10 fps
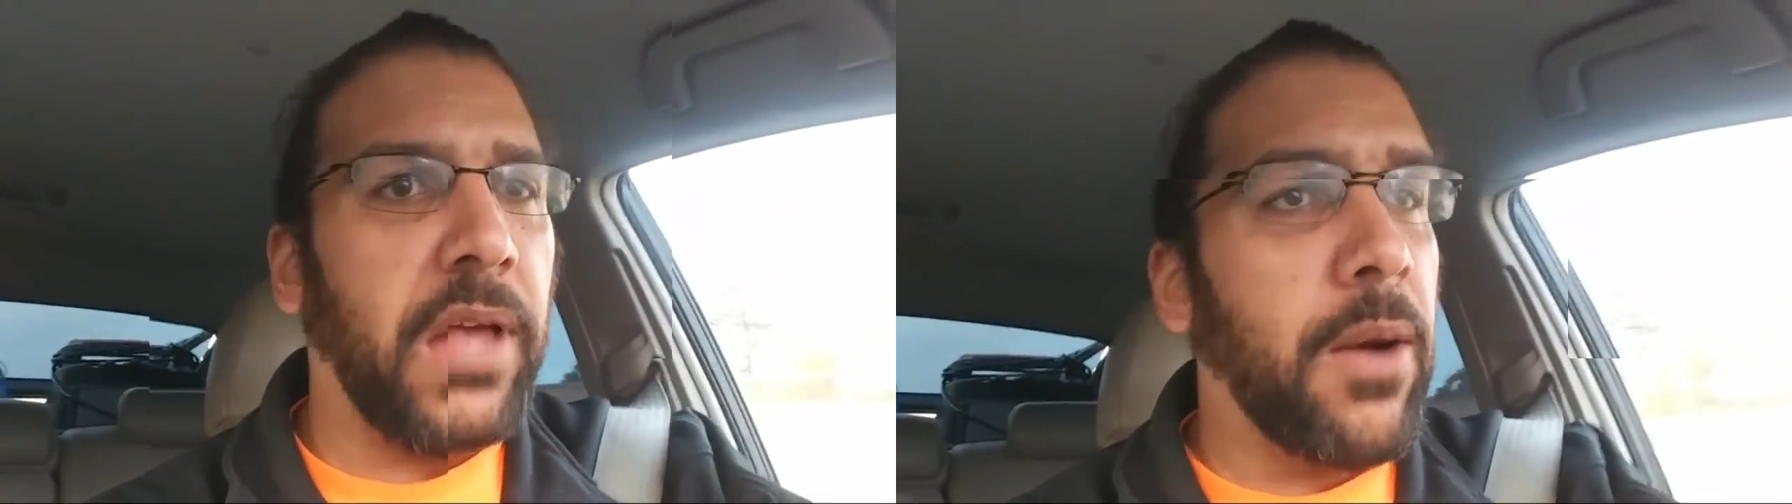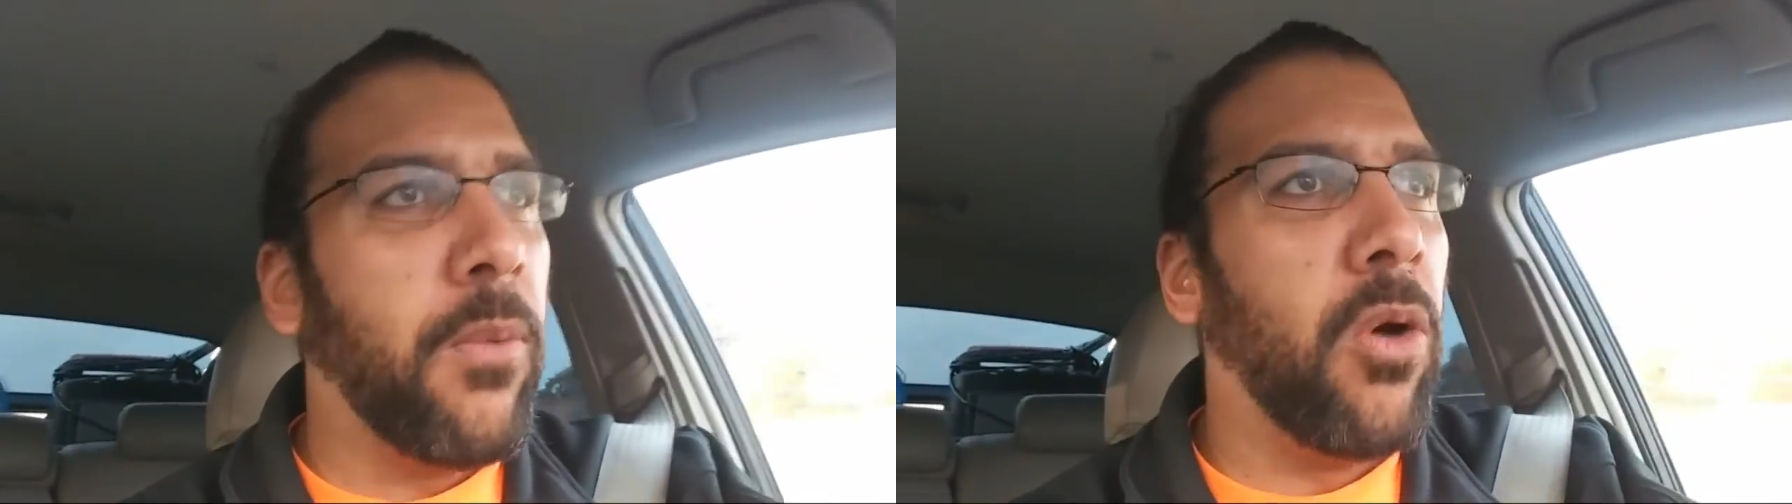
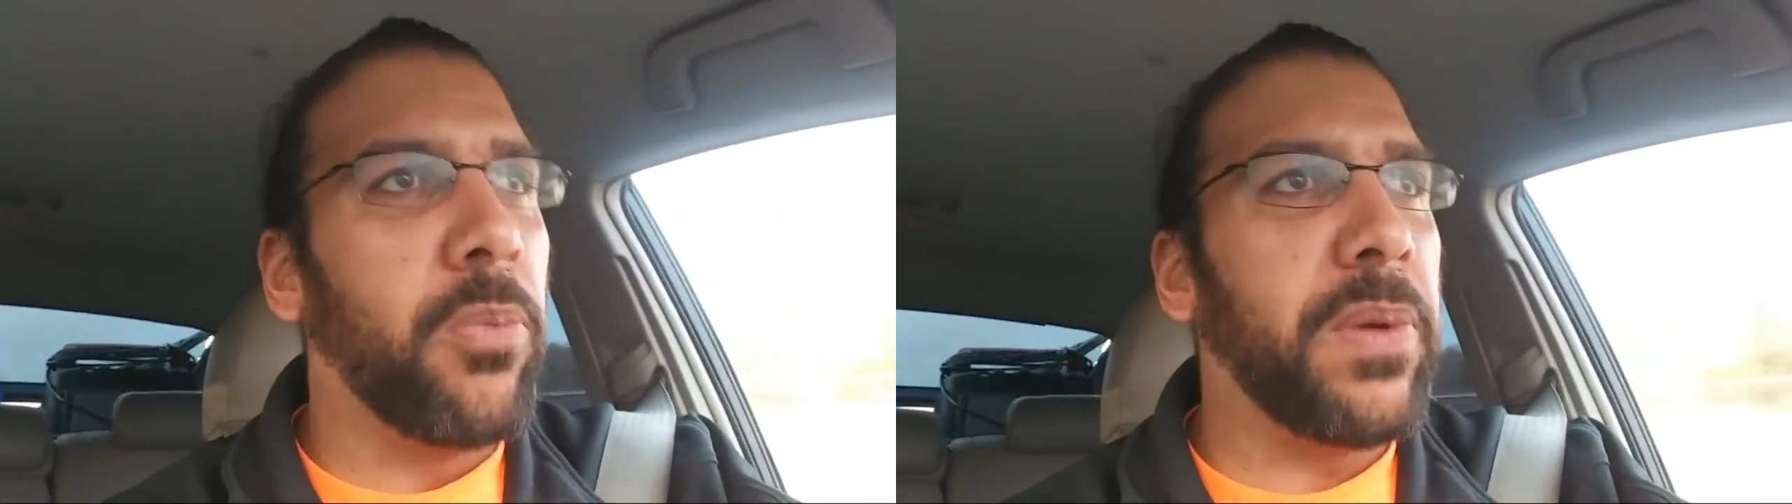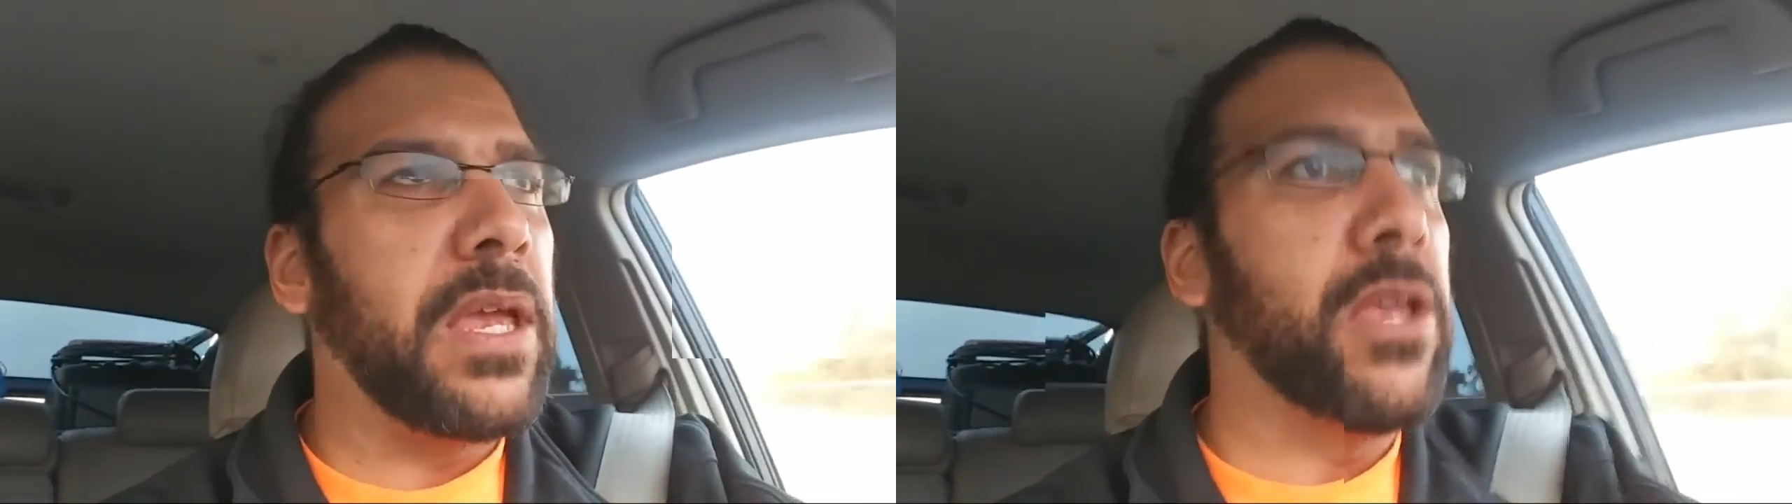I
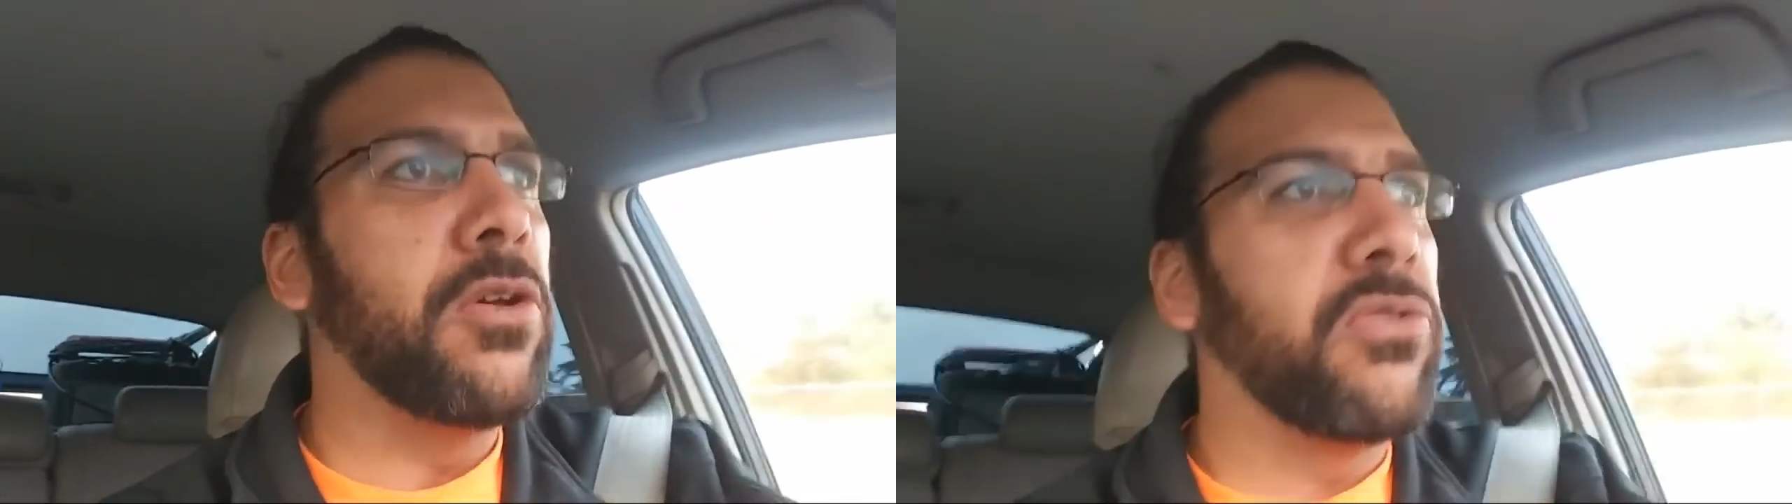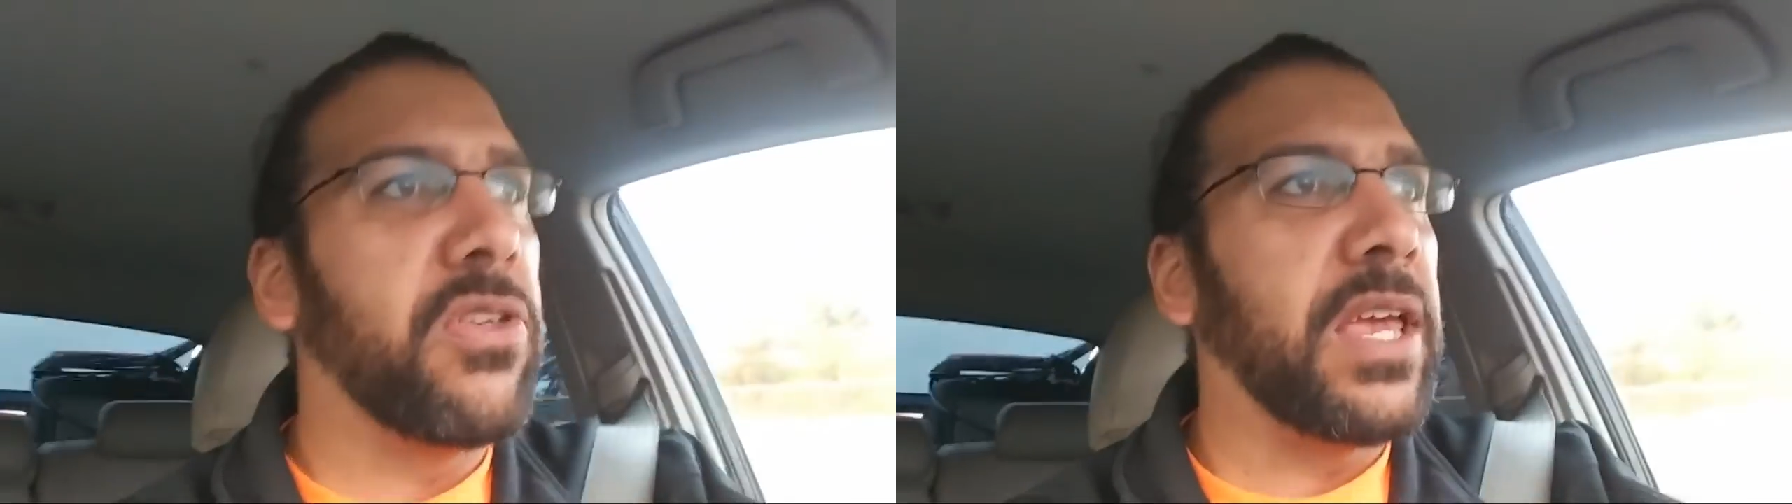won't be
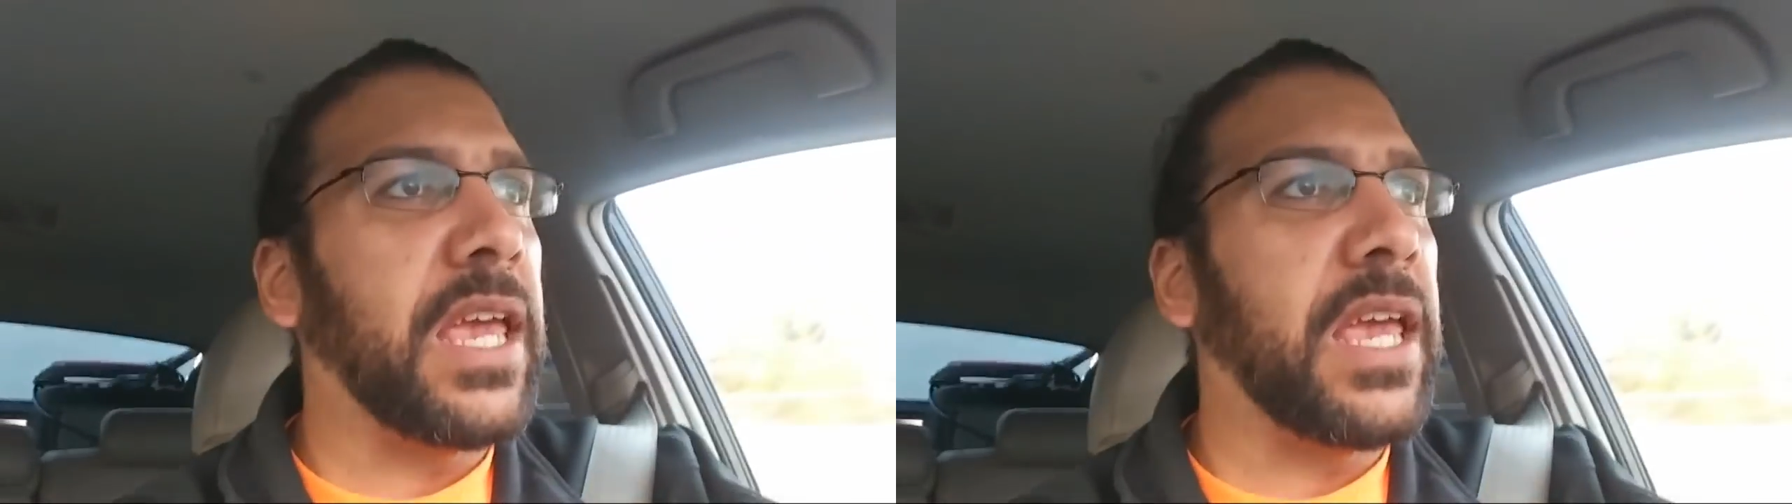using